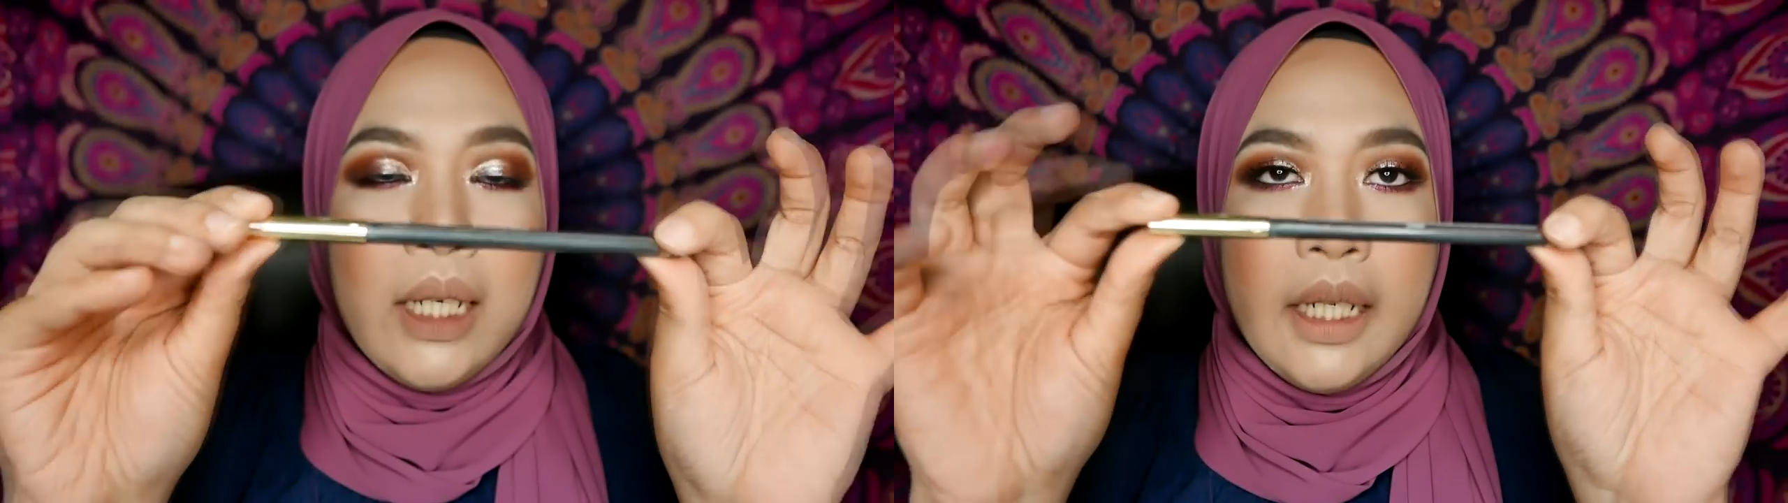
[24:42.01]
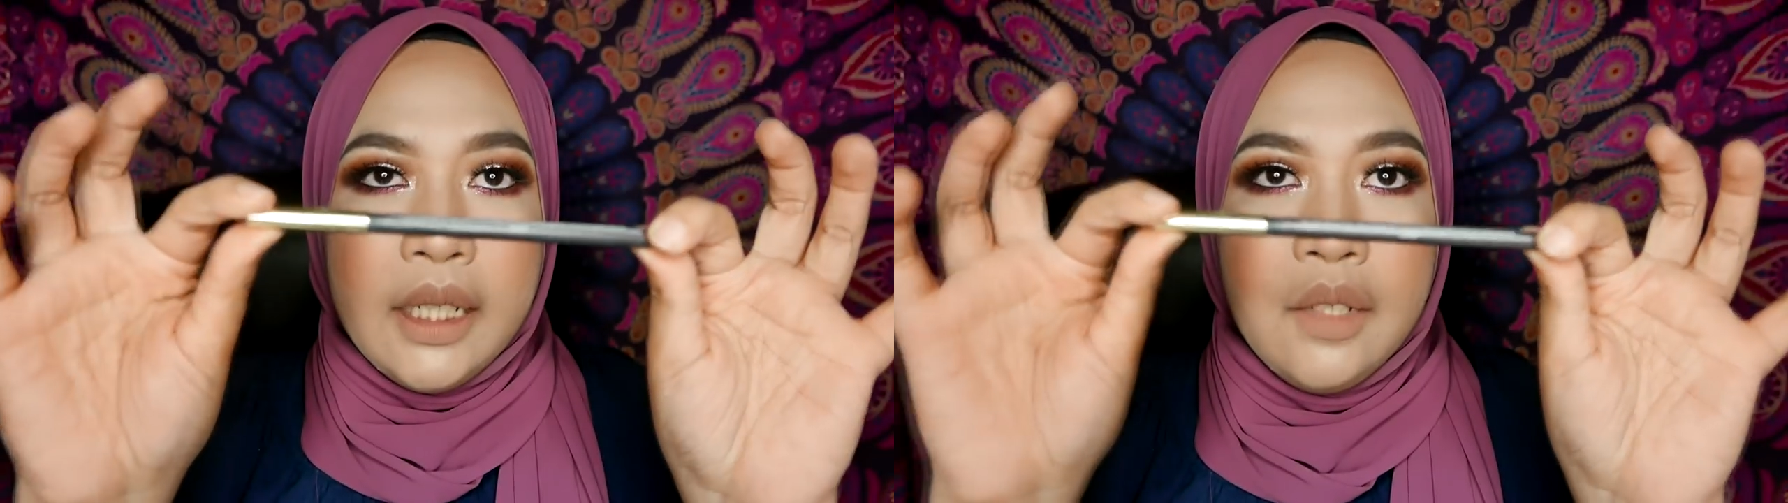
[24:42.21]

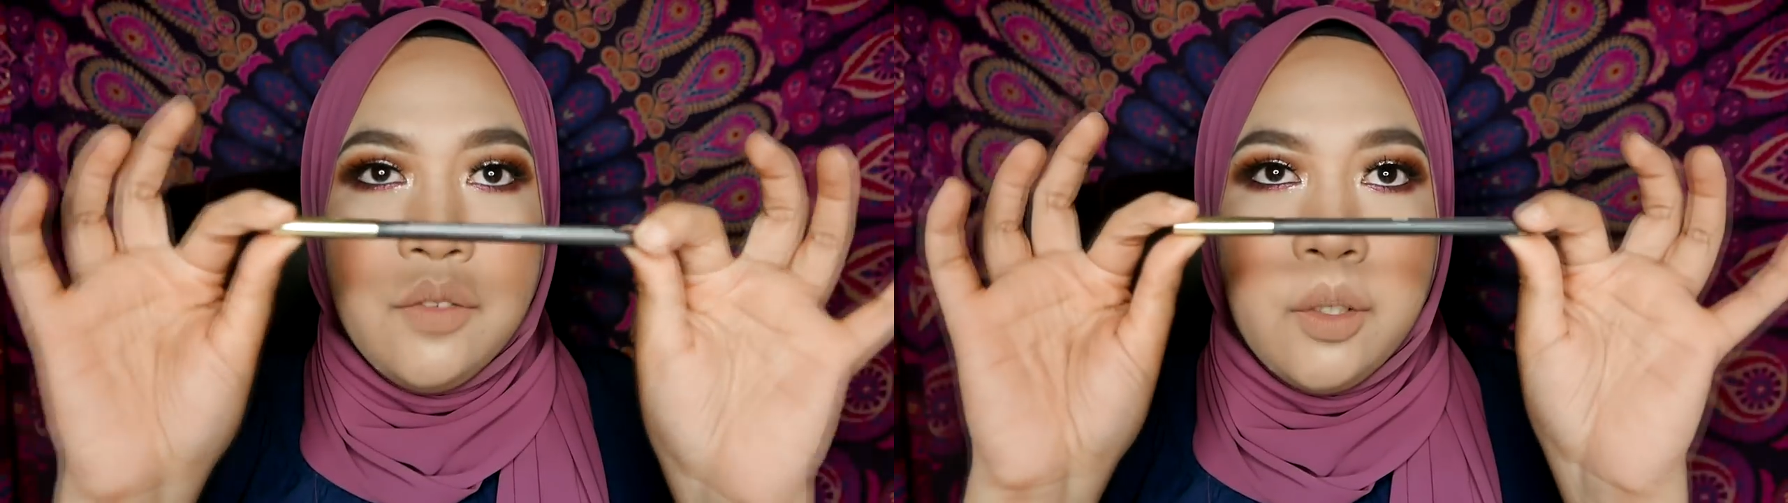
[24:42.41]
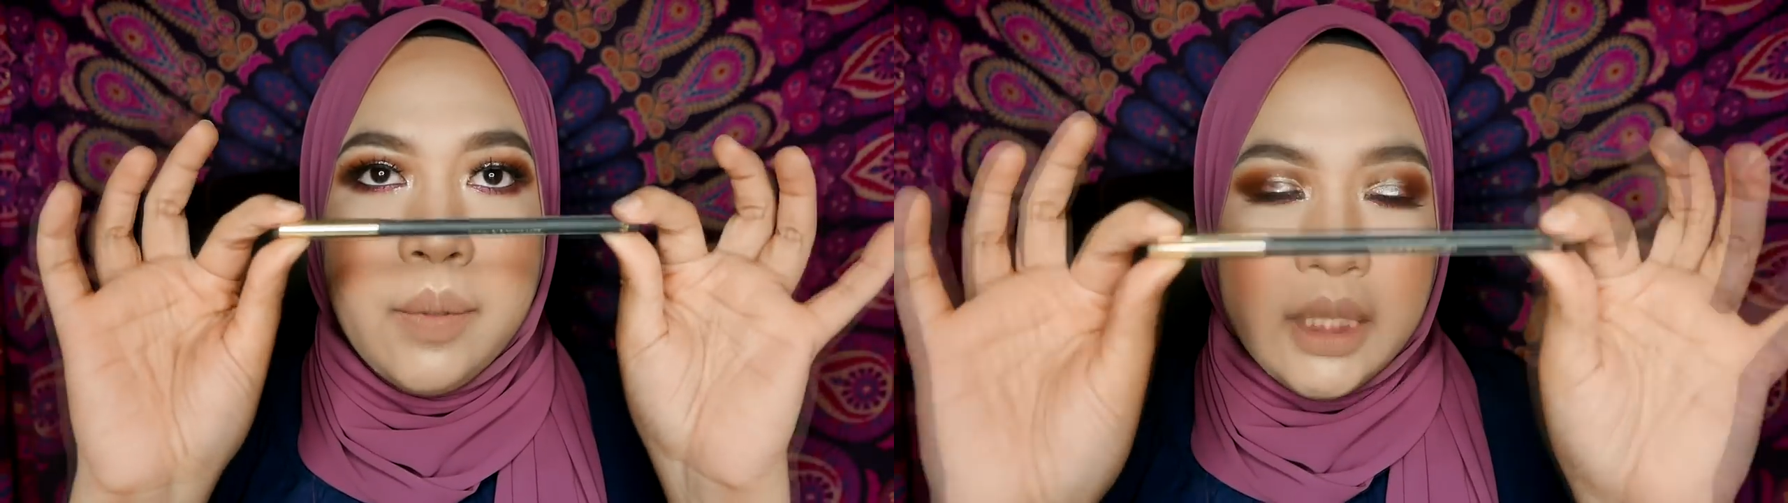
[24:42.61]
Eyeliner
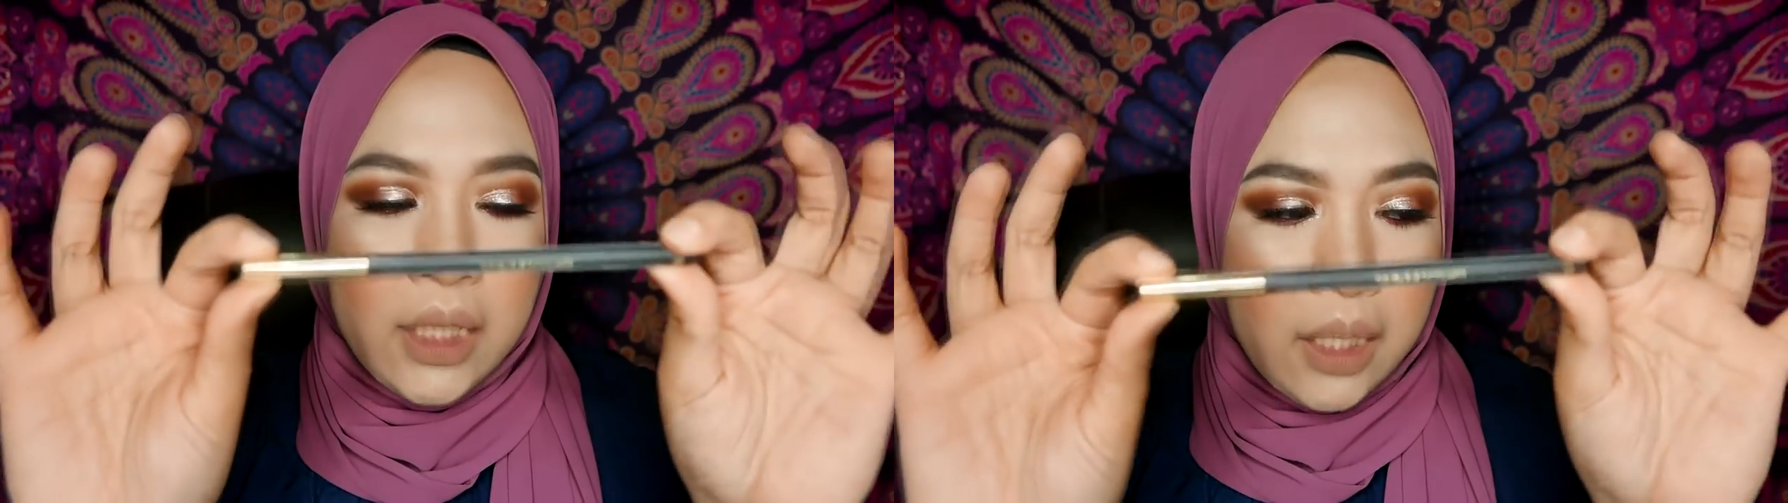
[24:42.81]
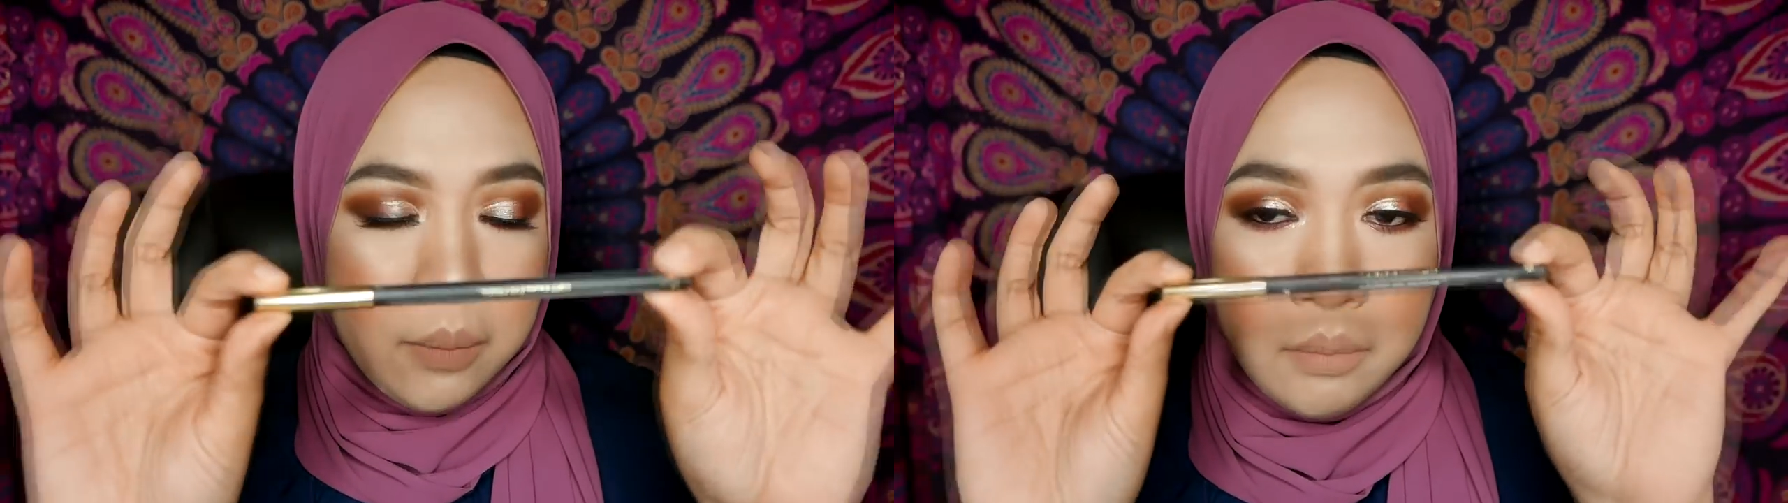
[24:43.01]
from
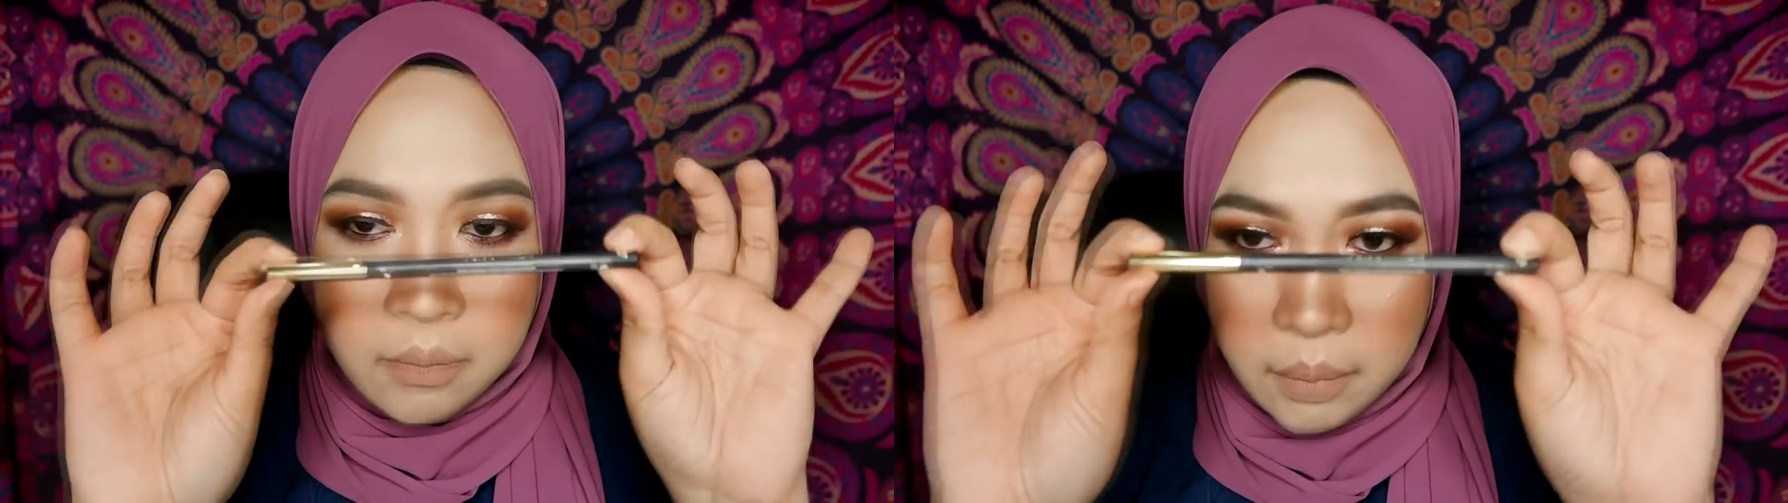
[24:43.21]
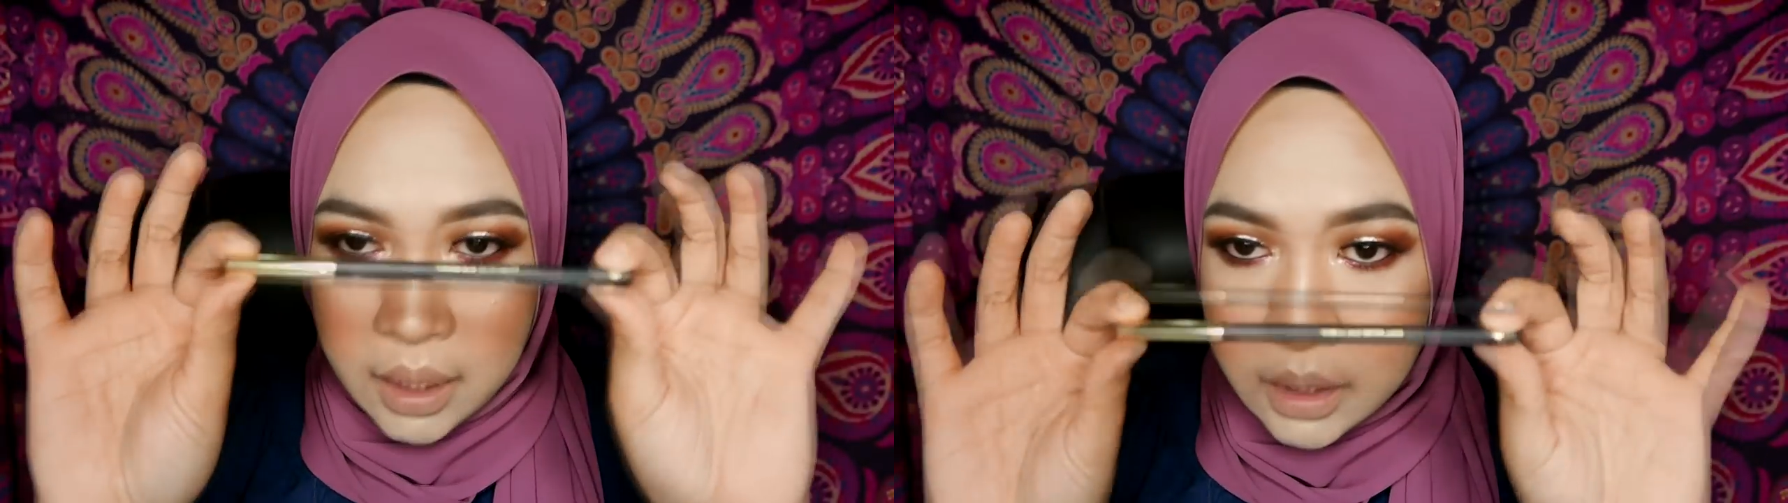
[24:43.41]
H&M,
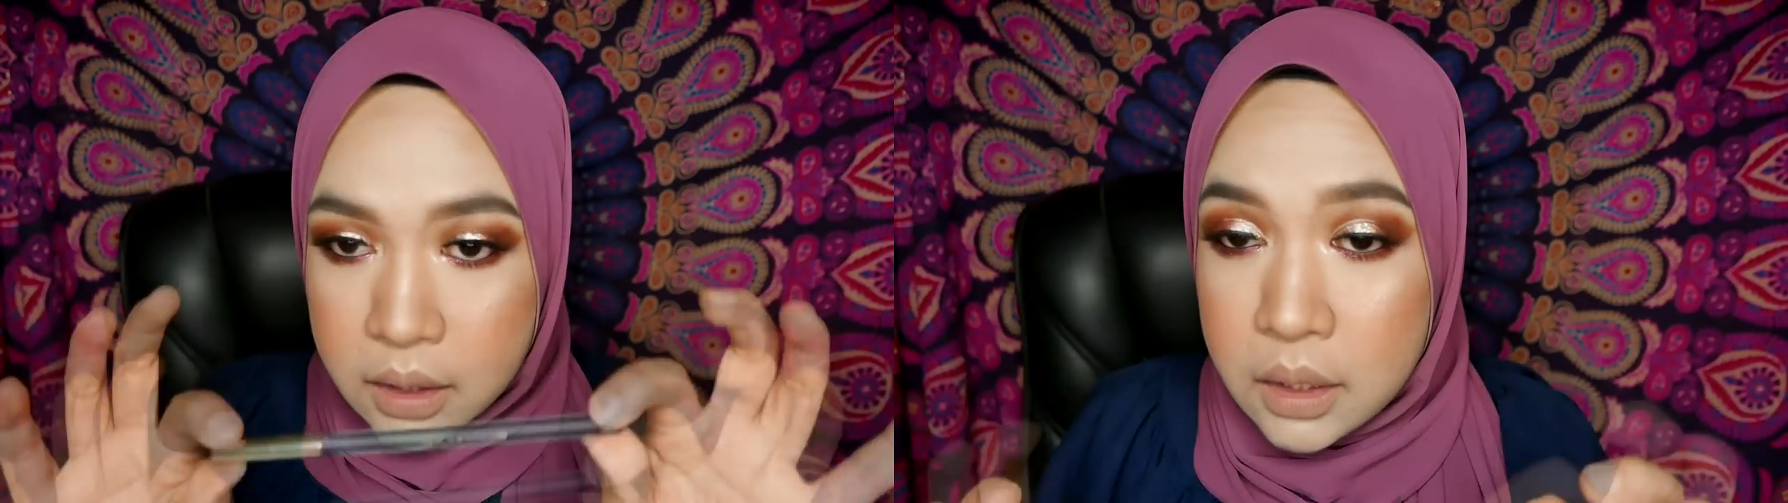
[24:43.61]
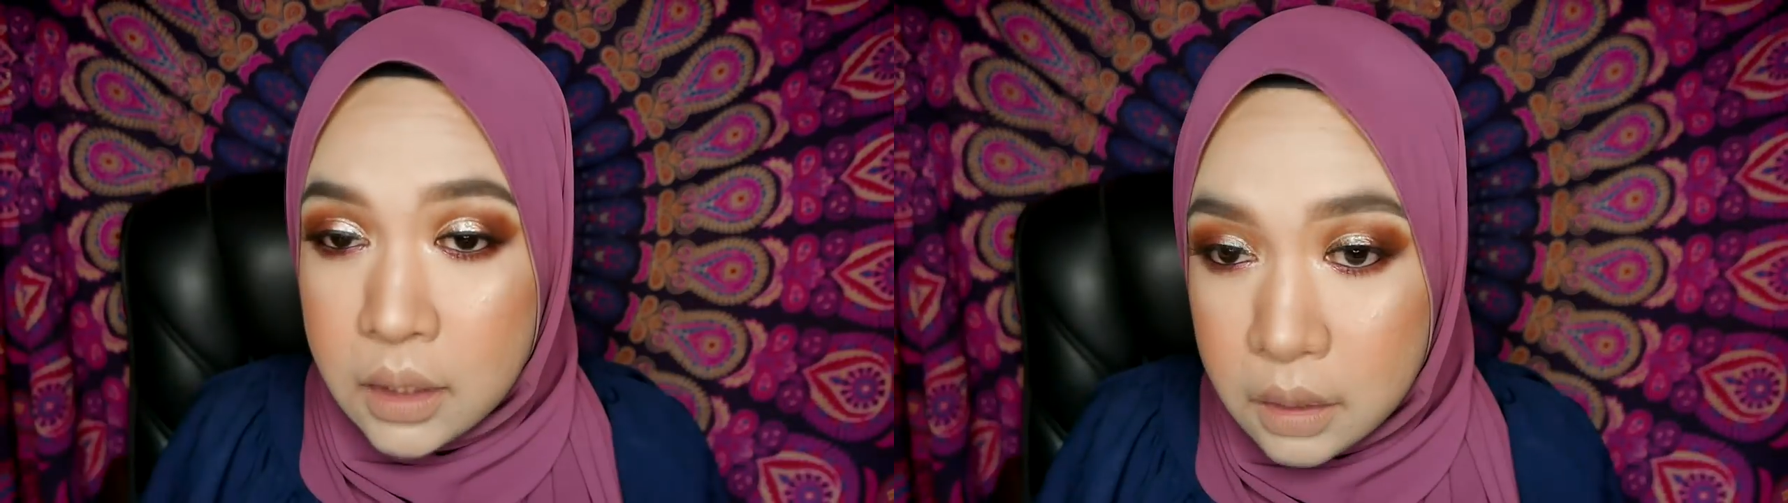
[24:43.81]
Black
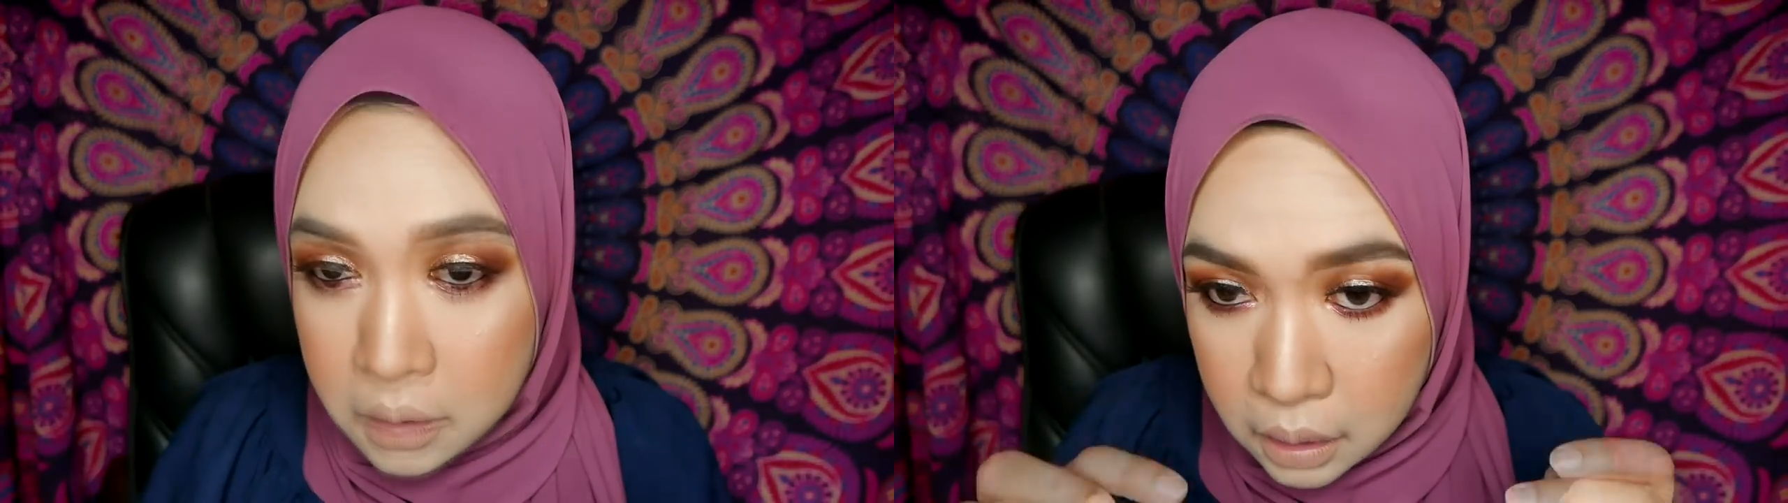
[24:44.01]
Kajal.